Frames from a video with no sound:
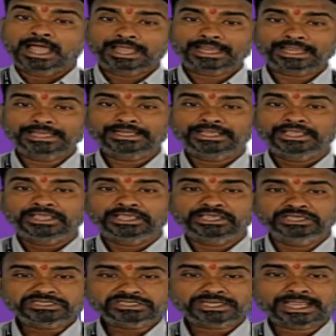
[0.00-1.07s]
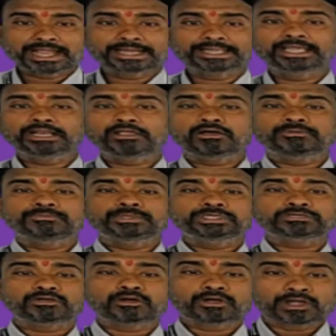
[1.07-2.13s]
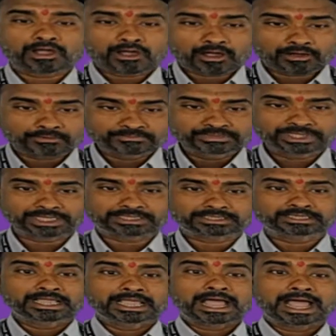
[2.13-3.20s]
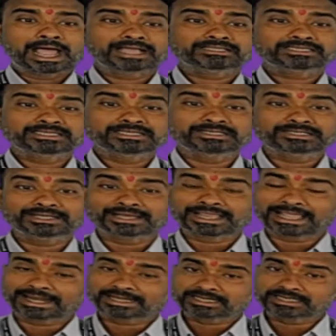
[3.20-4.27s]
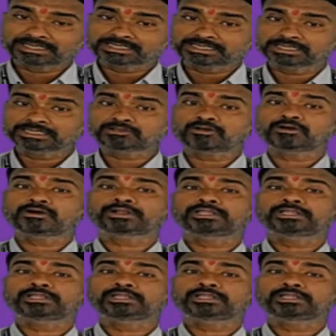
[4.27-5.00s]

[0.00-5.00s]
Again, each category of these objects has certain characteristics or the